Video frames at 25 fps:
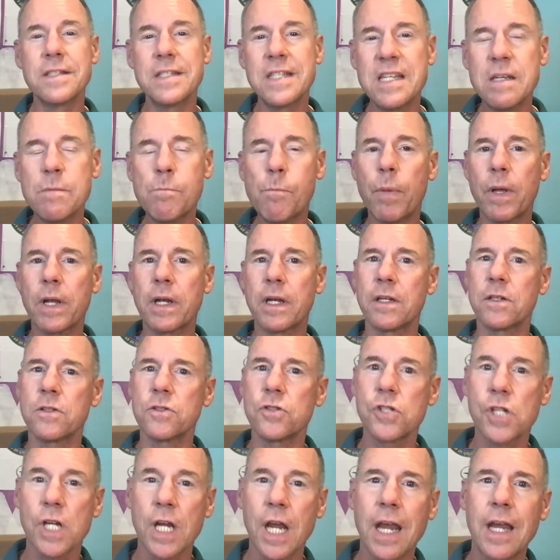deepen and
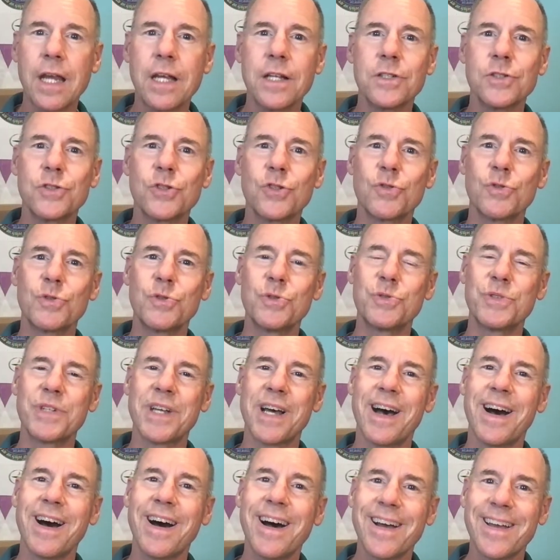change through
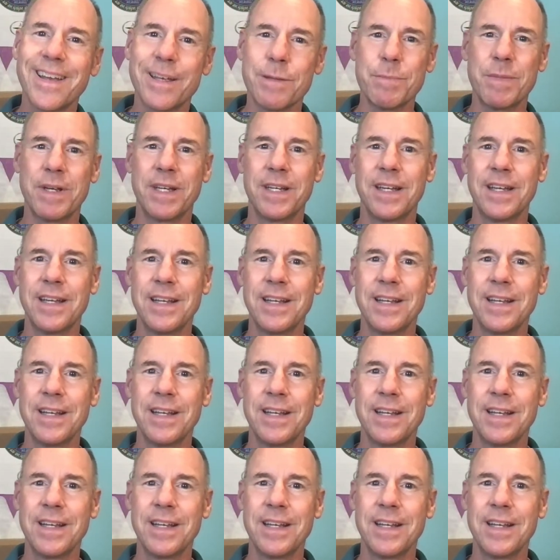time.